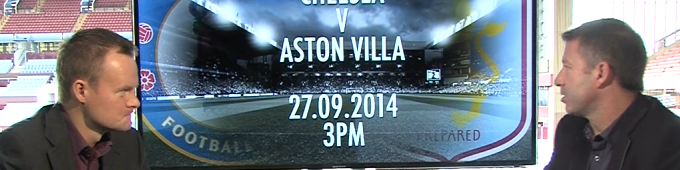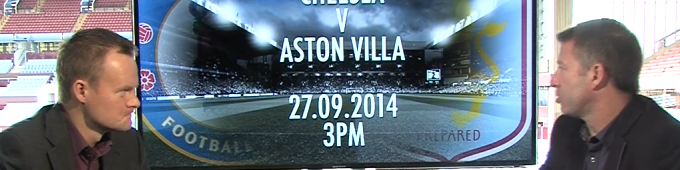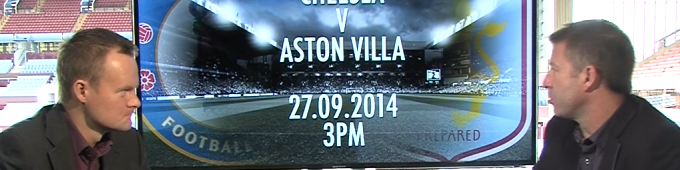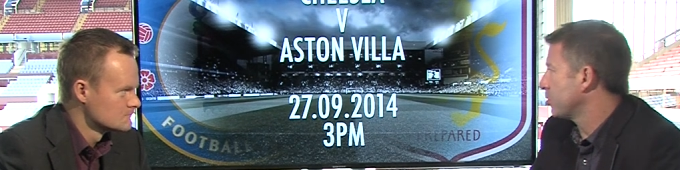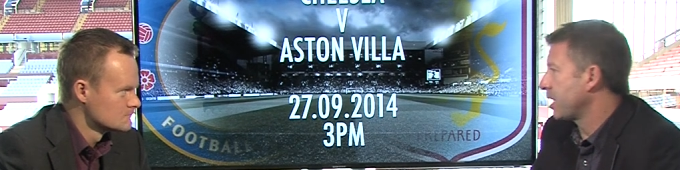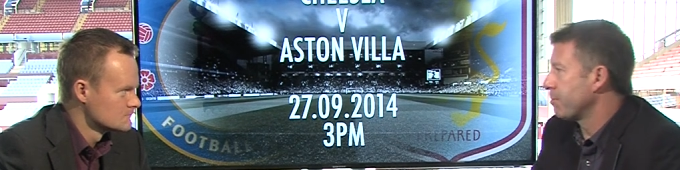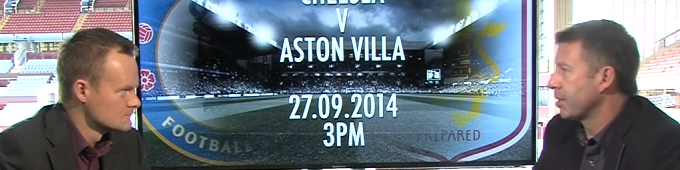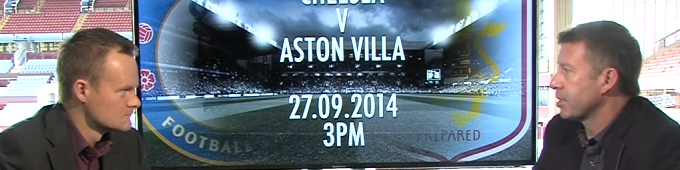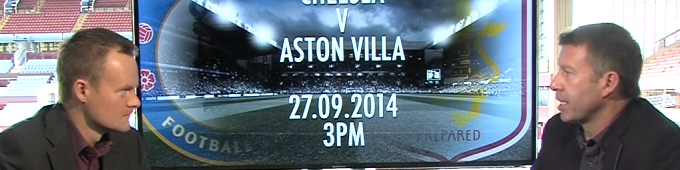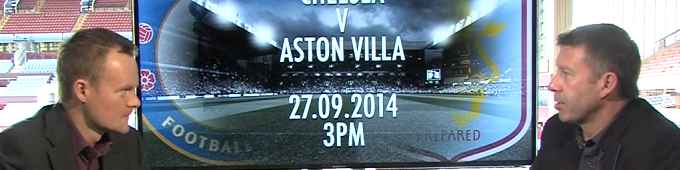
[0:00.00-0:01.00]
Speaker 1: a double
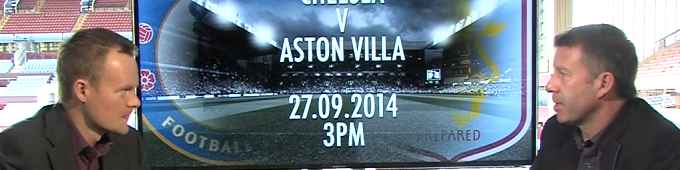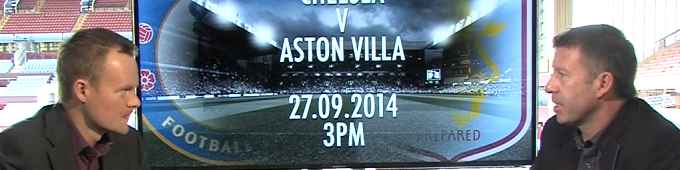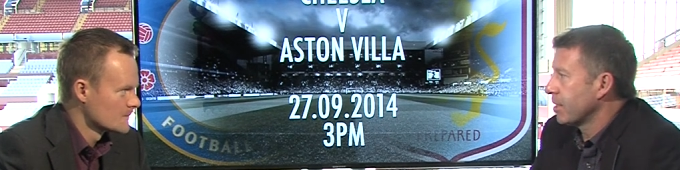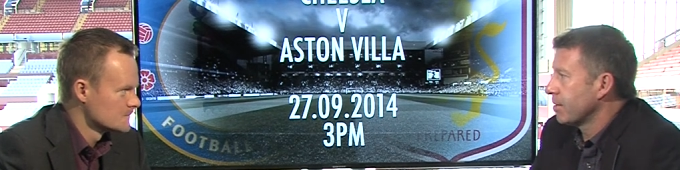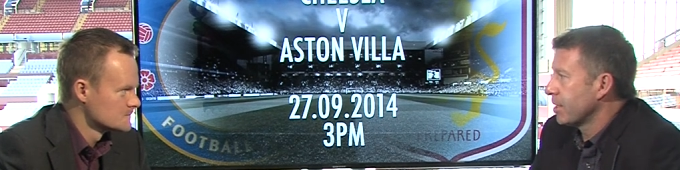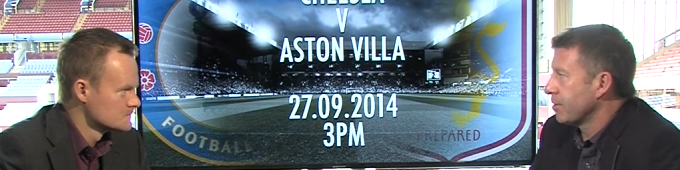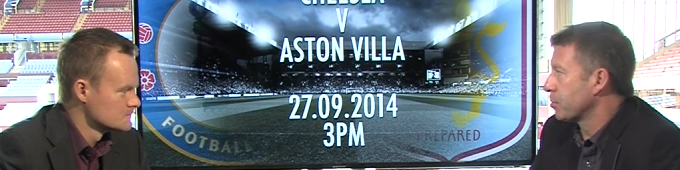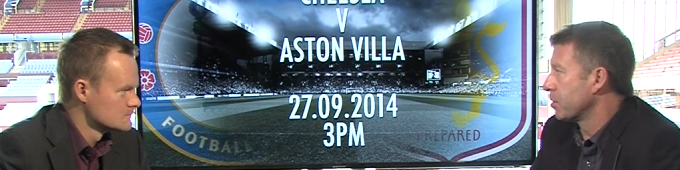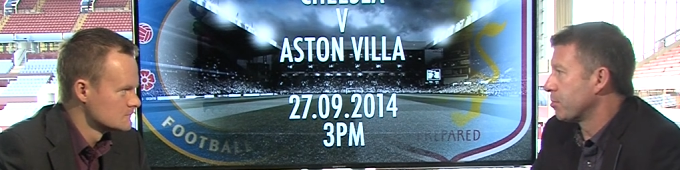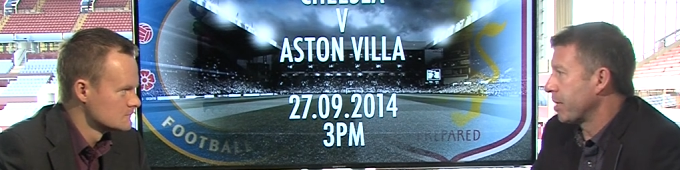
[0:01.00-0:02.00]
Champions League winner. You know, he's
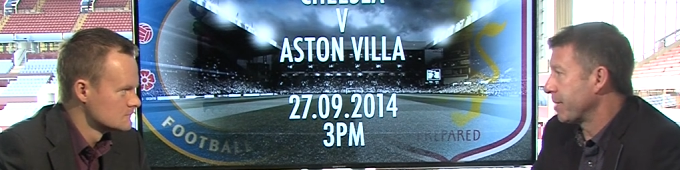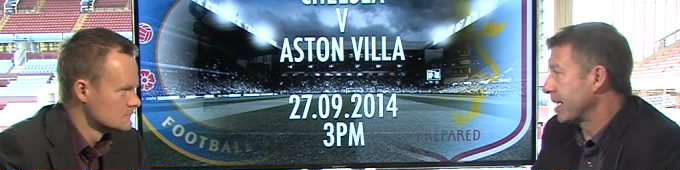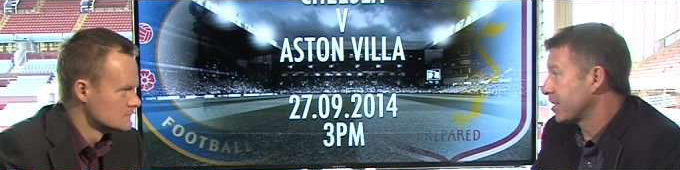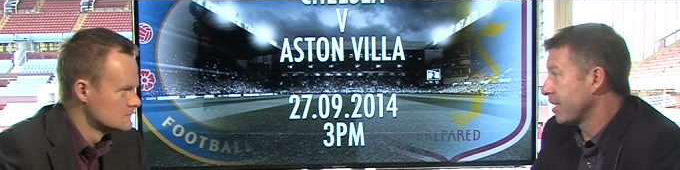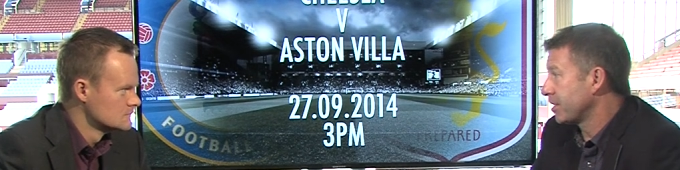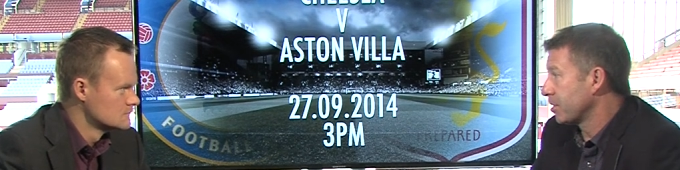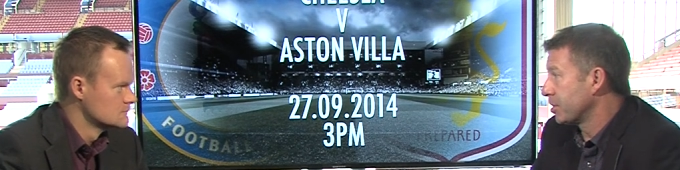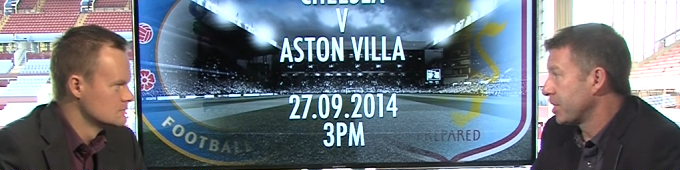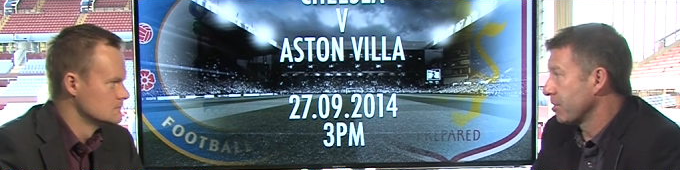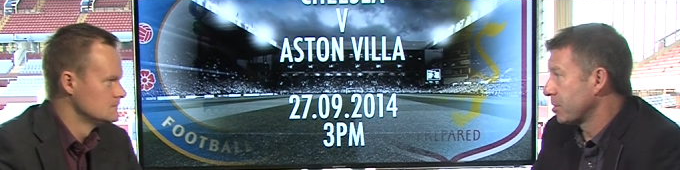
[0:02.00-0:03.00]
won the Premier League title with
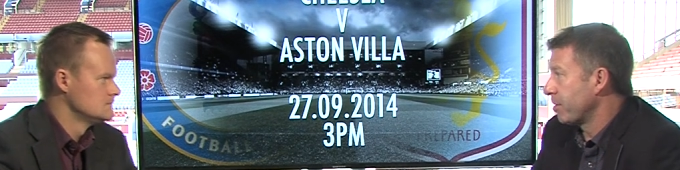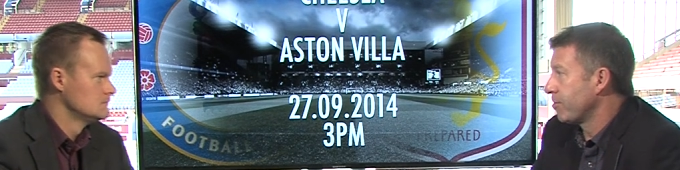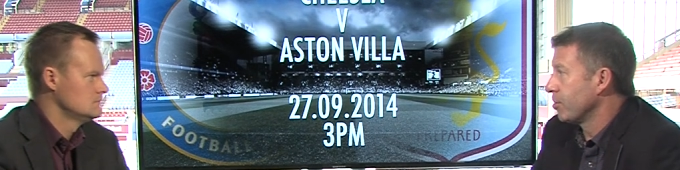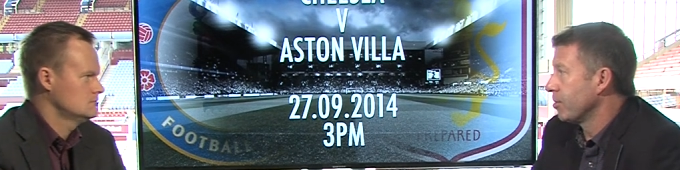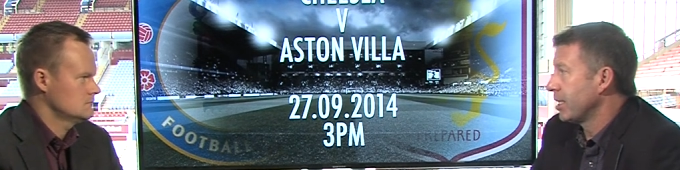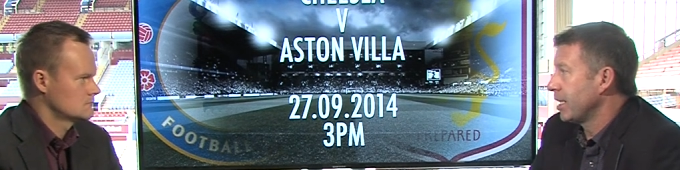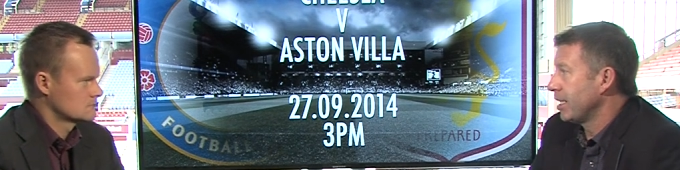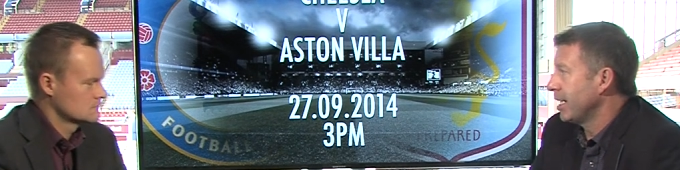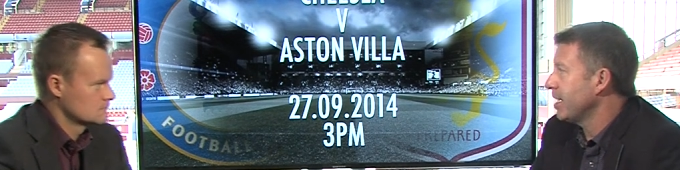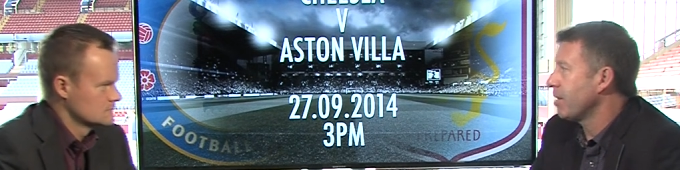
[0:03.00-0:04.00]
Chelsea before. He,
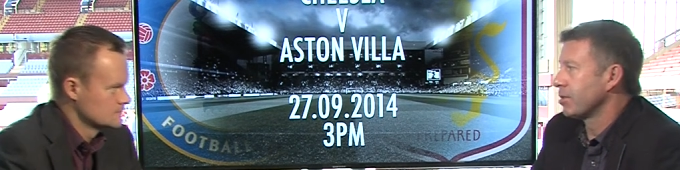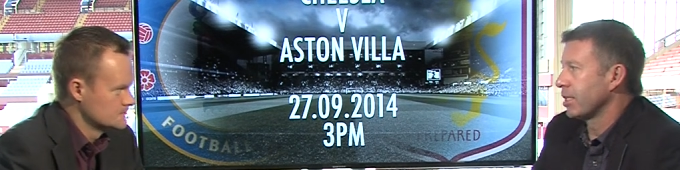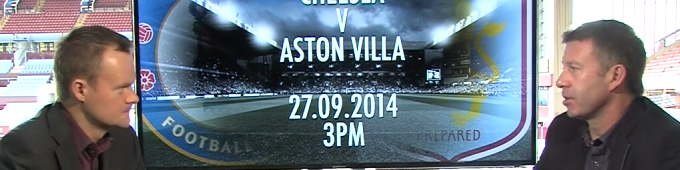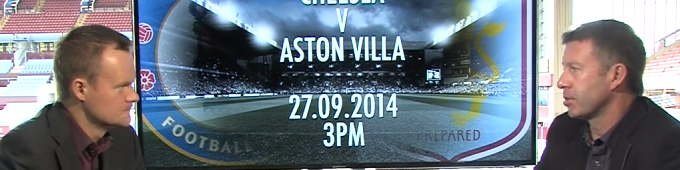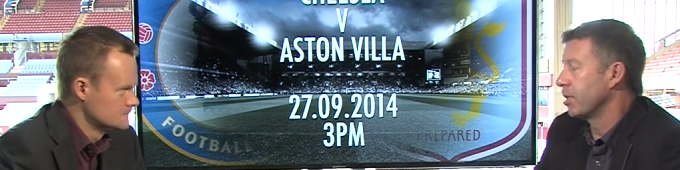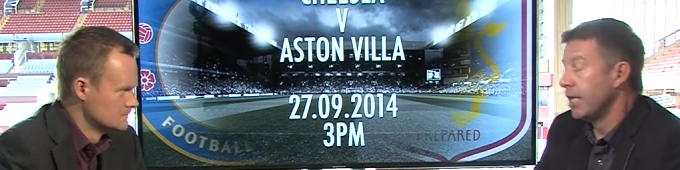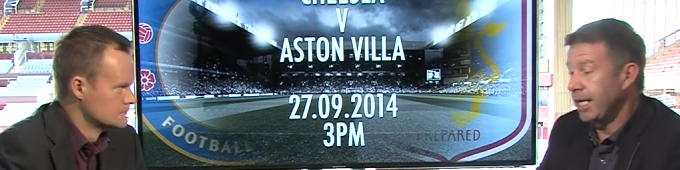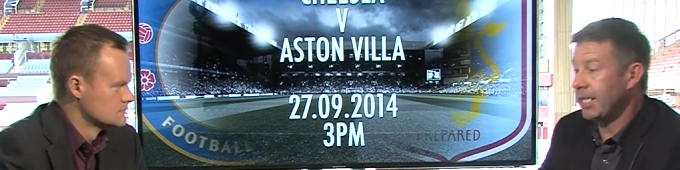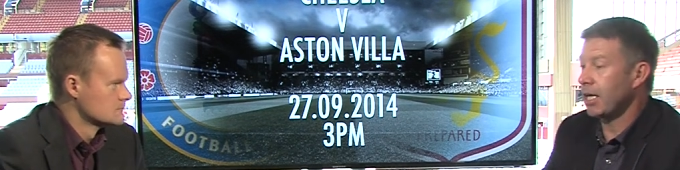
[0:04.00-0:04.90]
he knows it. He